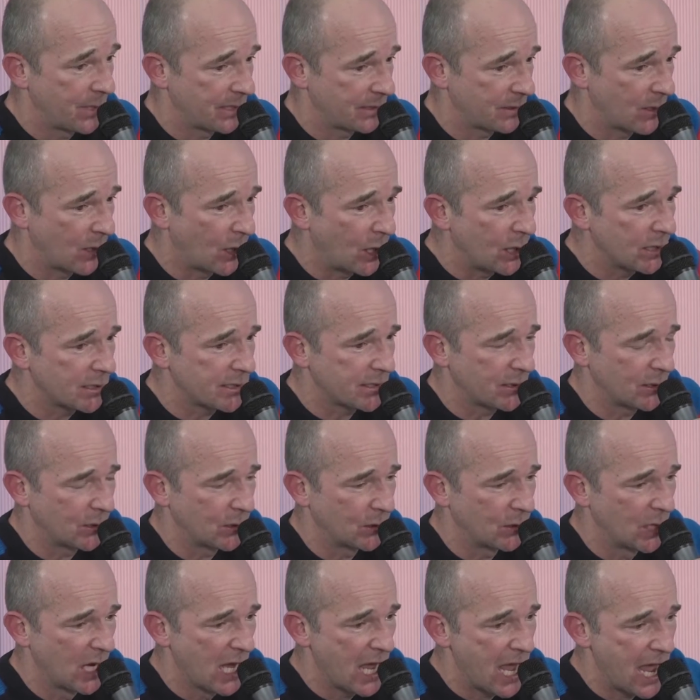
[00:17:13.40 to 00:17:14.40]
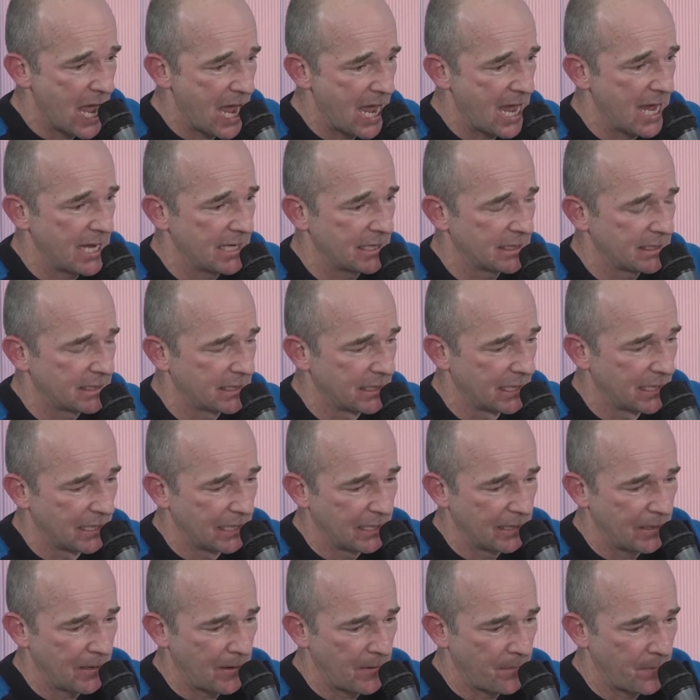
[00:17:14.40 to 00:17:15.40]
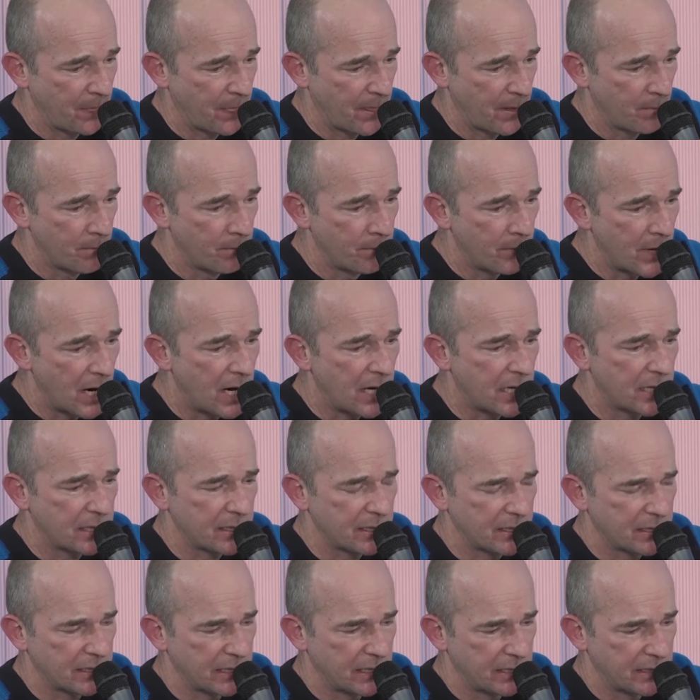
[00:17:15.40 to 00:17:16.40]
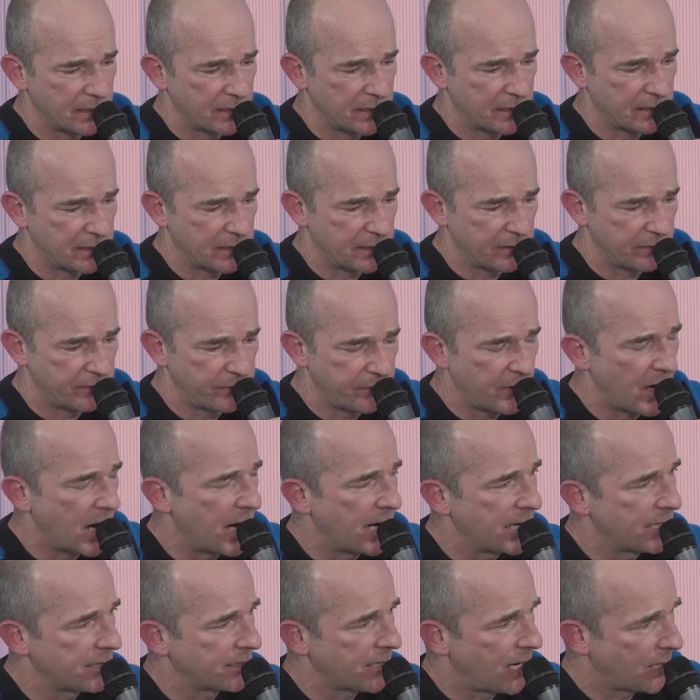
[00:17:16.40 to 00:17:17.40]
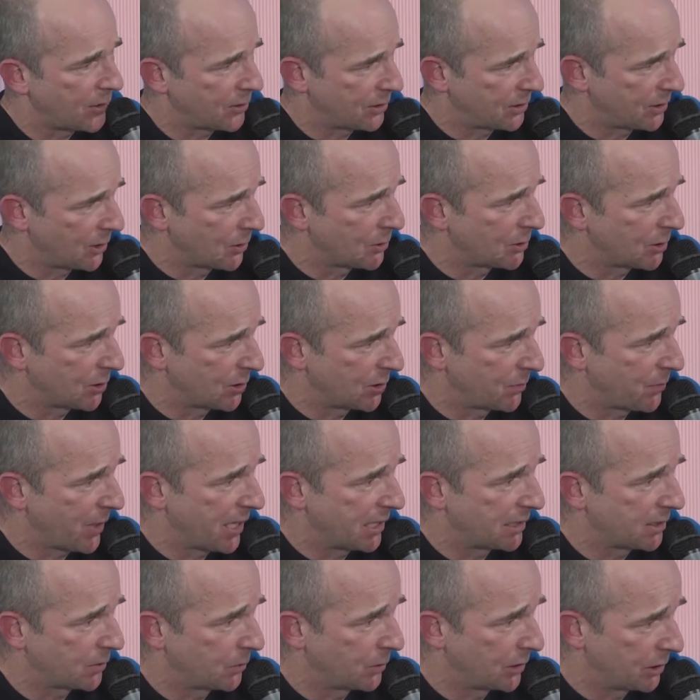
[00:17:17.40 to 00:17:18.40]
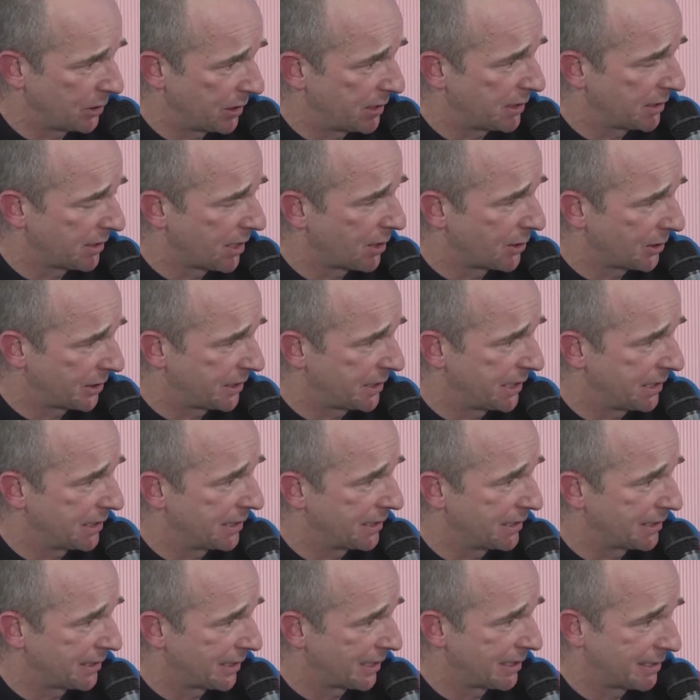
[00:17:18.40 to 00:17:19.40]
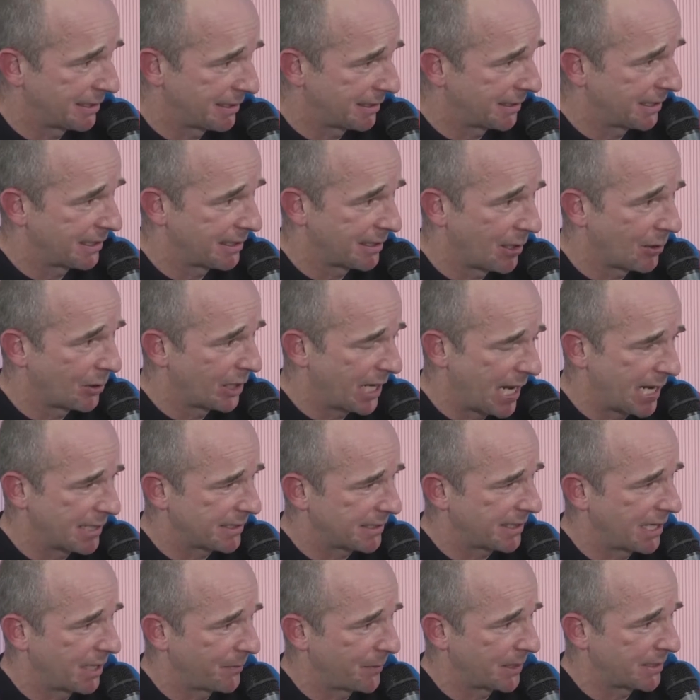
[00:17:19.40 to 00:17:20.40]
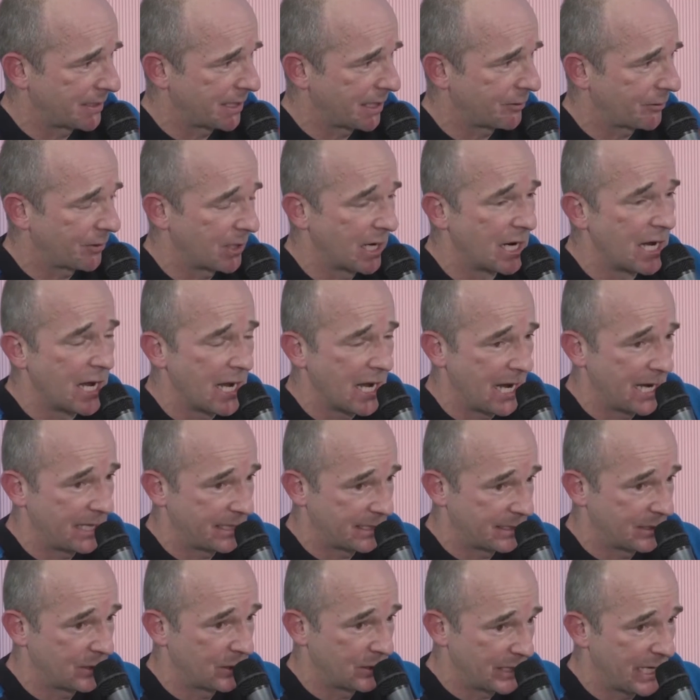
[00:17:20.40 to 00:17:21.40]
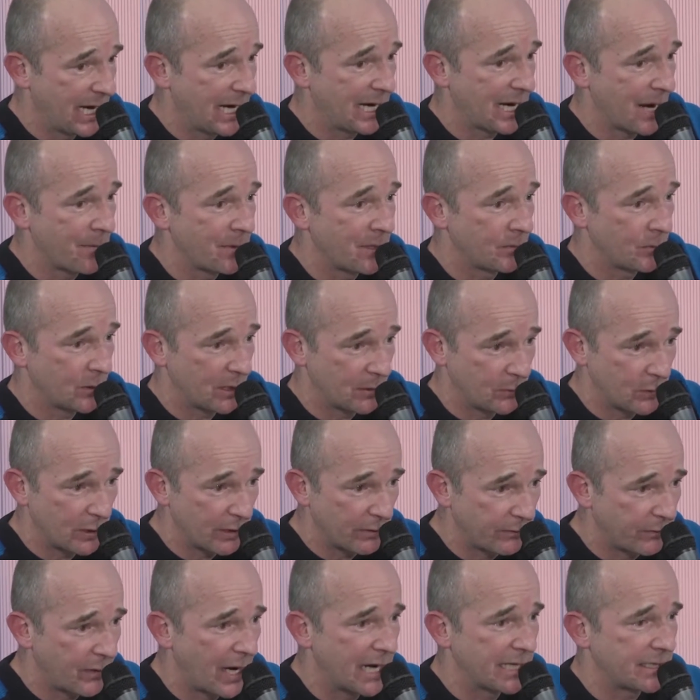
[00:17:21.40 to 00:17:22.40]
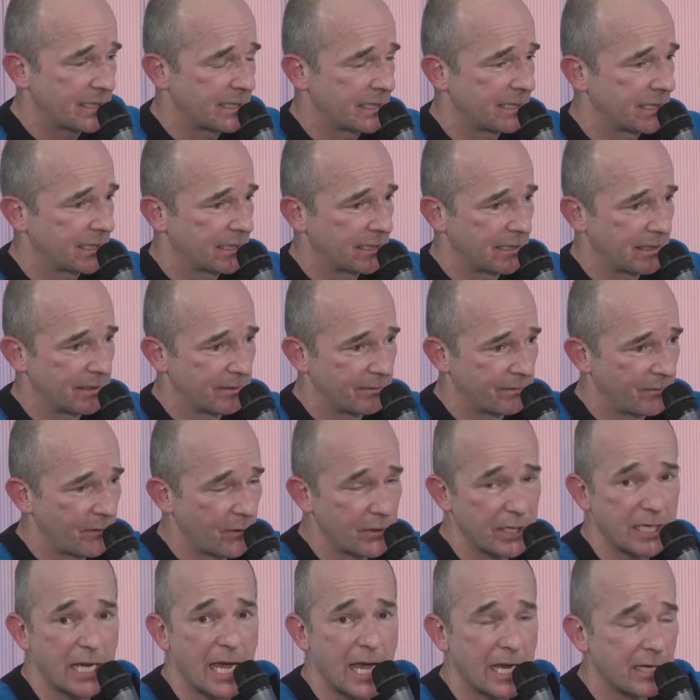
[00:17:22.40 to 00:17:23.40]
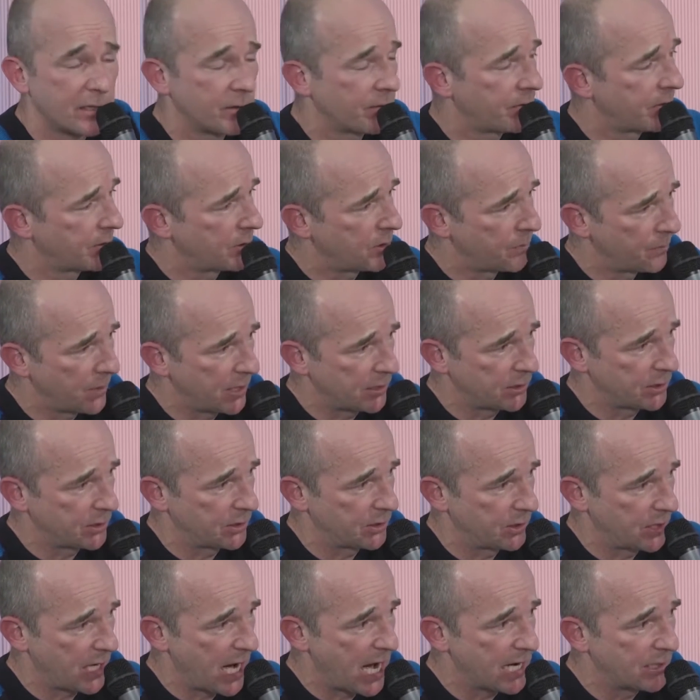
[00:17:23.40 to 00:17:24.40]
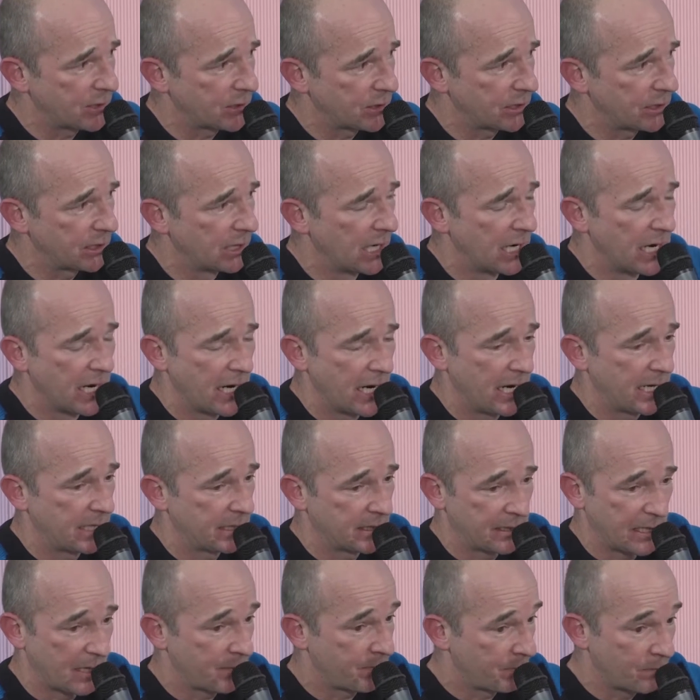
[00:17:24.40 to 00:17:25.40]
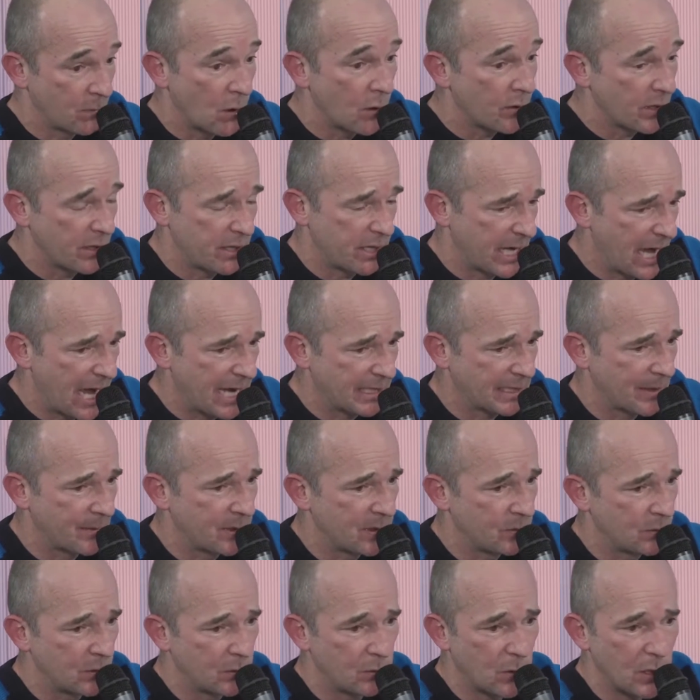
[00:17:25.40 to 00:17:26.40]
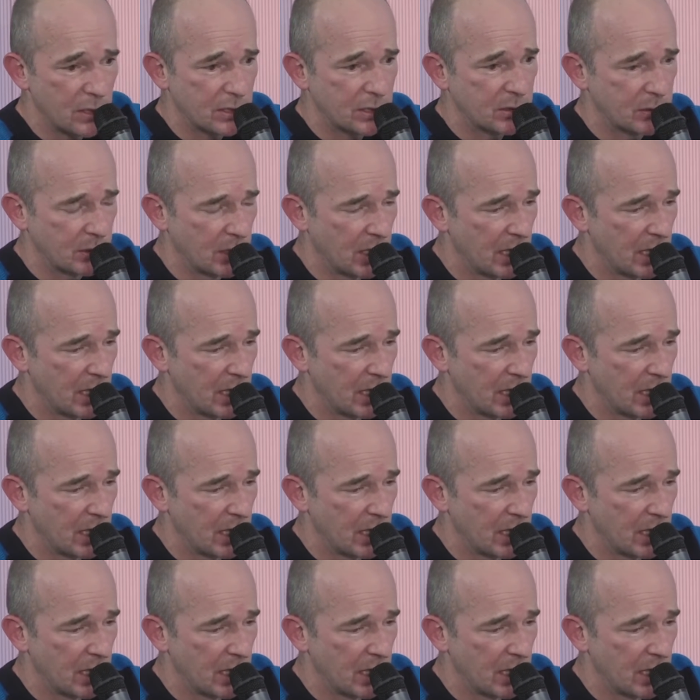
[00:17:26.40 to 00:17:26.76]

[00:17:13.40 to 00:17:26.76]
also has marked and defined our social space, which is our cities and our landscape, etc. And today, I mean, we're fighting for the end of the combustion engine, and more than that, I mean, we want to